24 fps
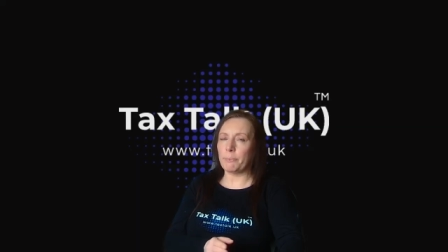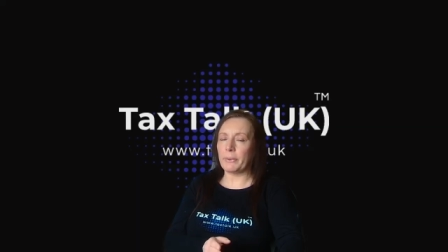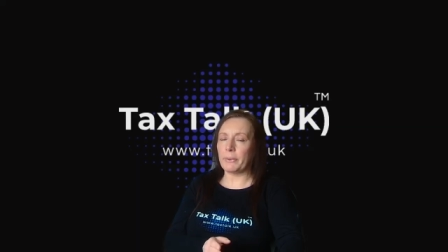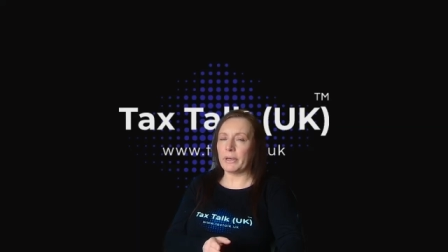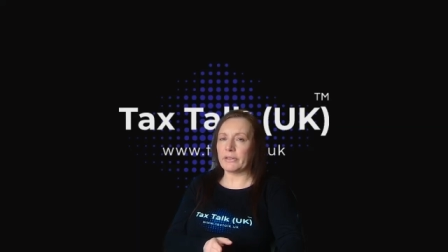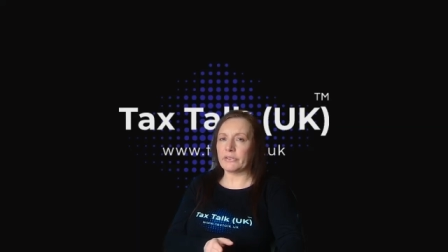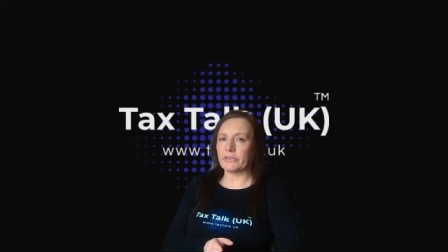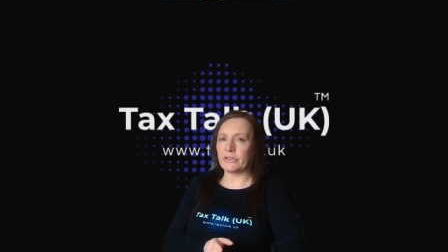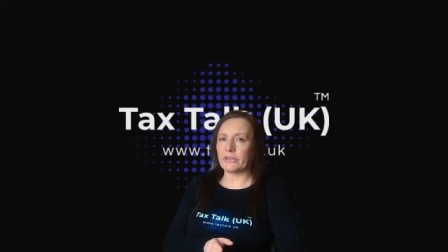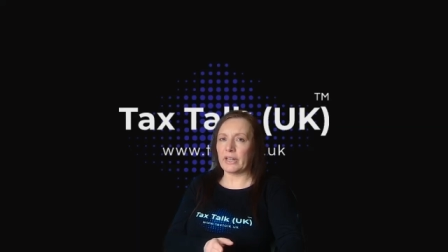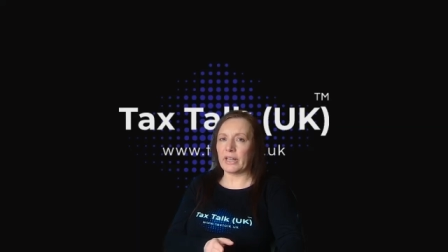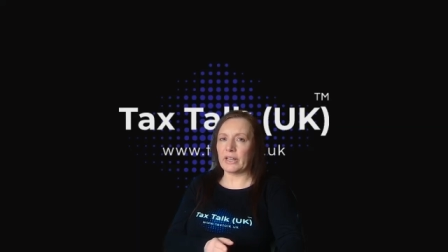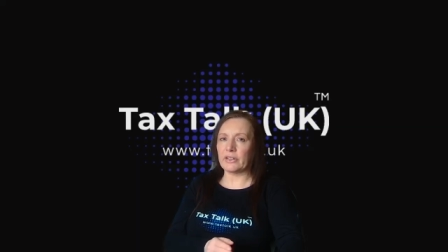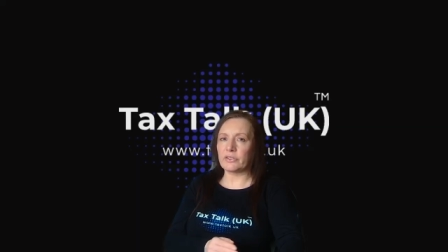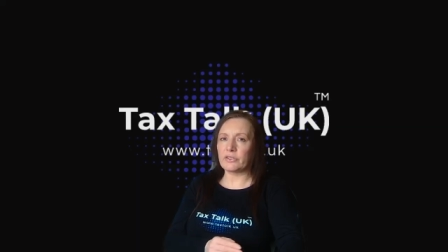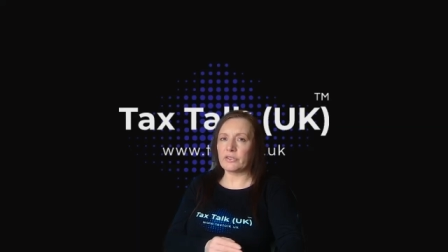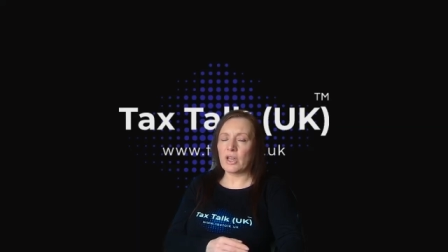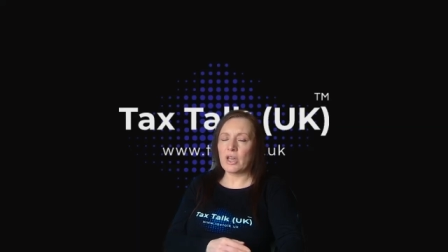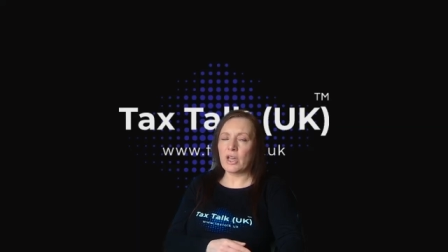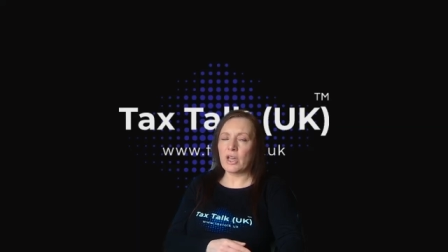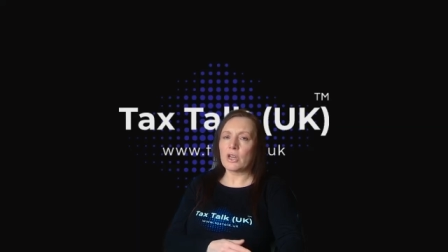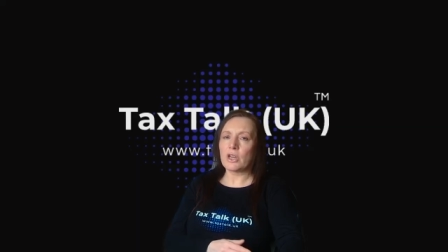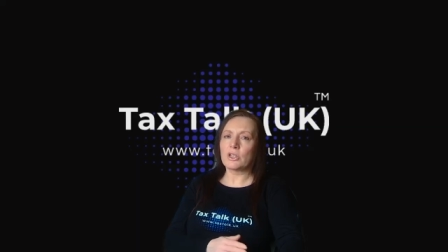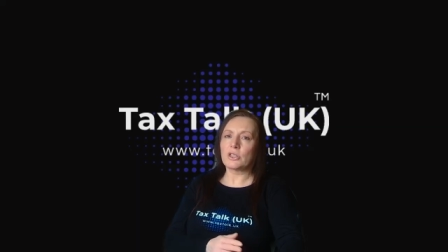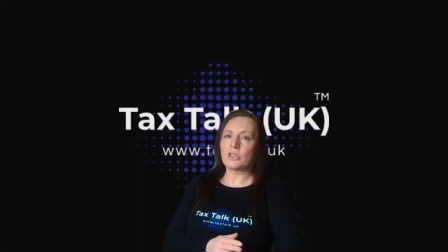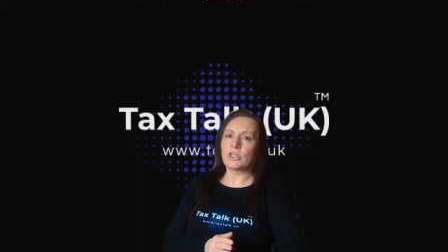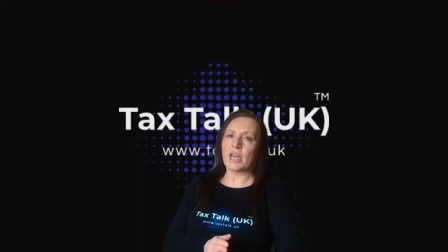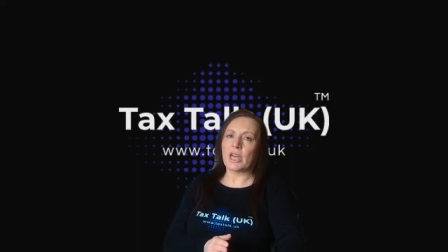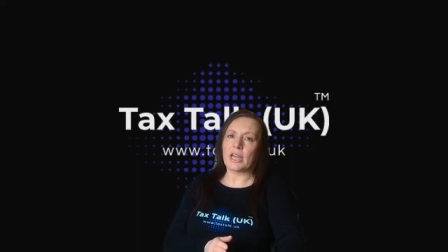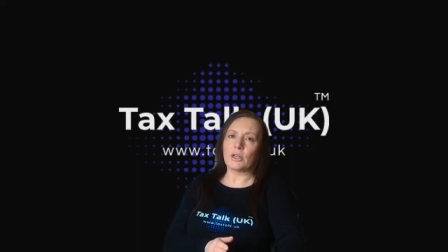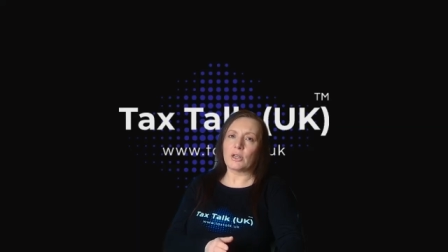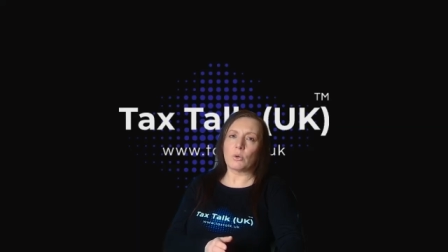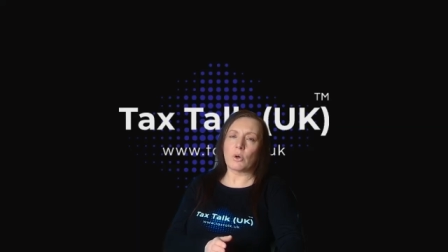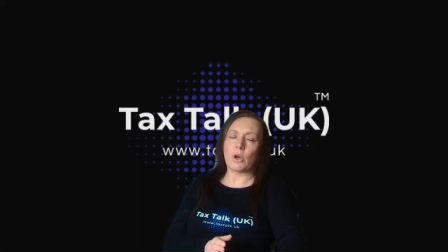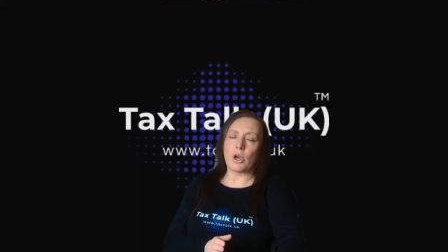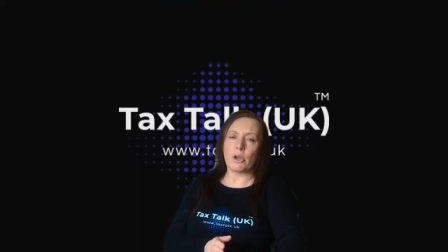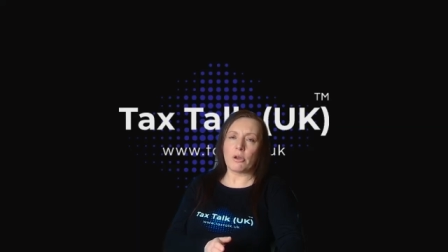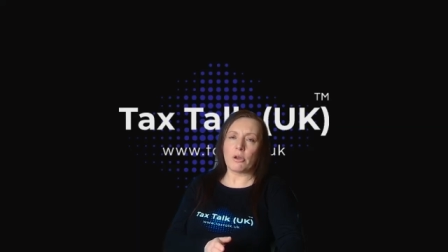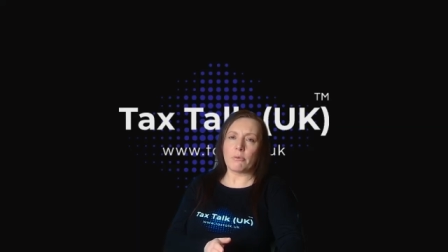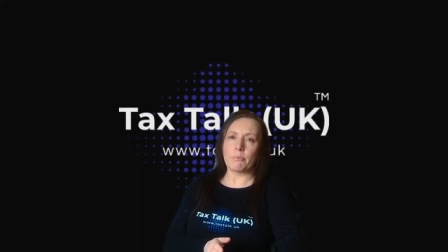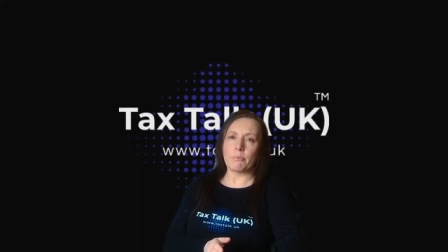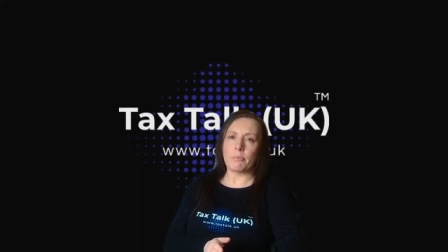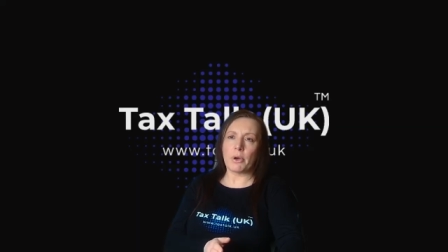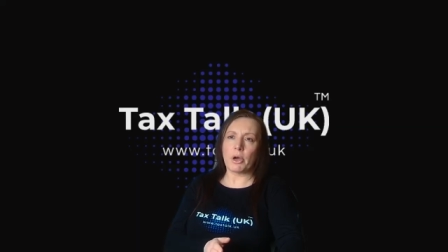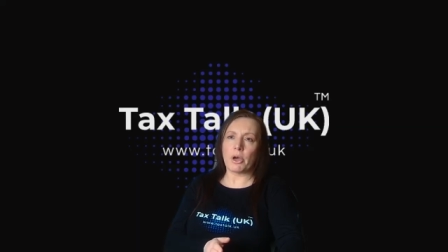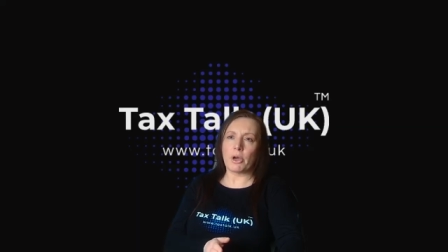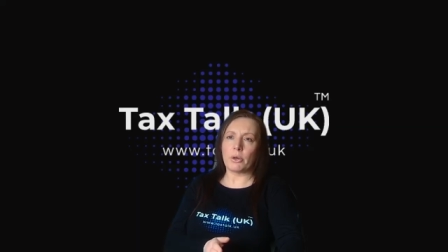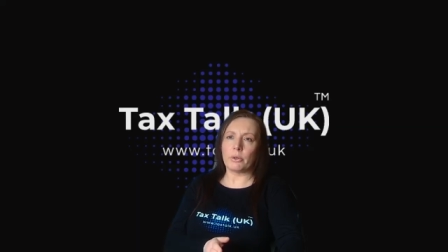business, share your
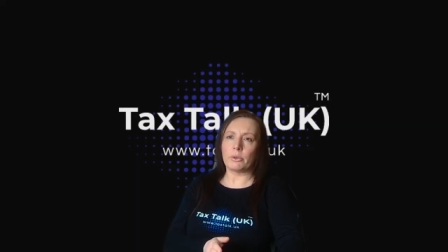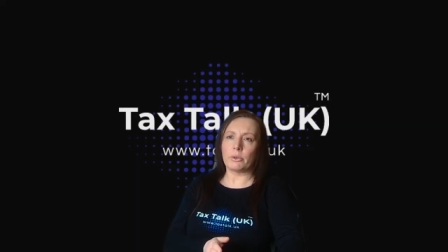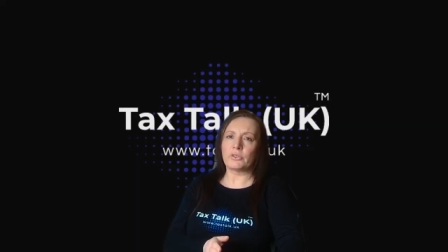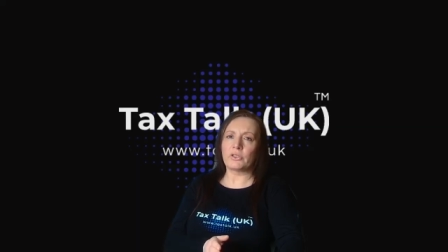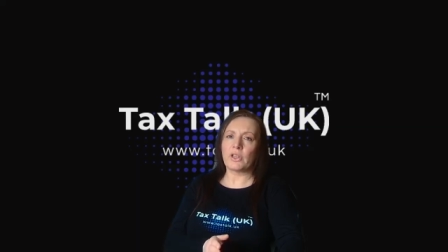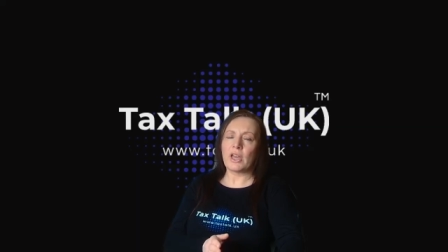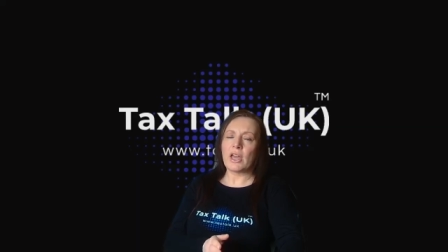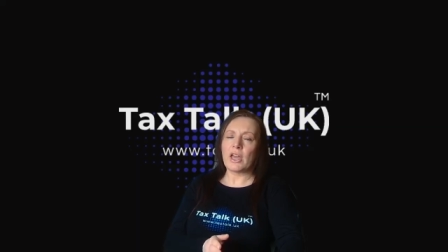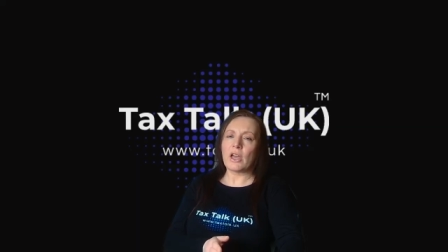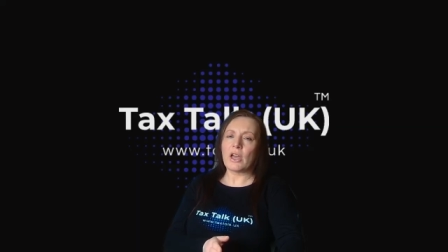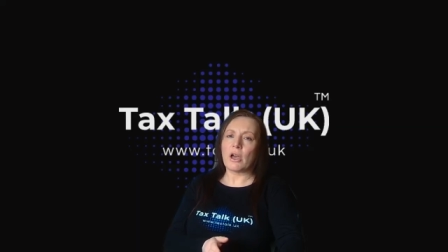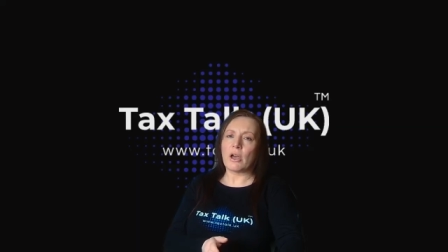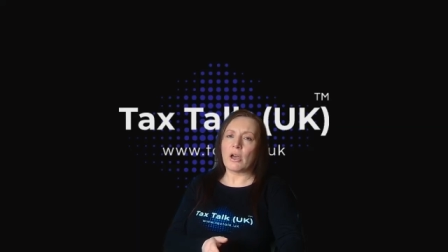own posts.